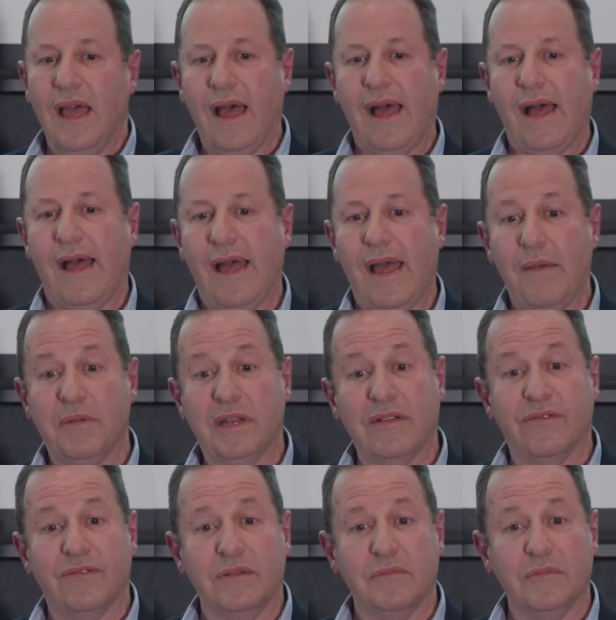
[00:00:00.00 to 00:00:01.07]

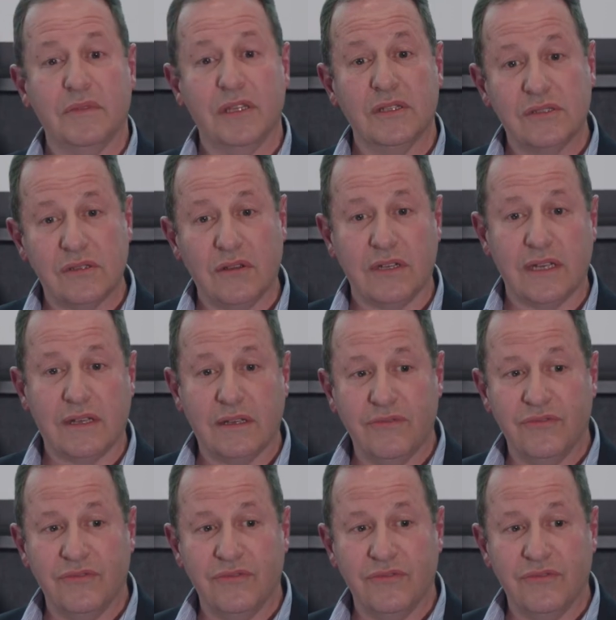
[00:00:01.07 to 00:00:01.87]
happening from the Sonic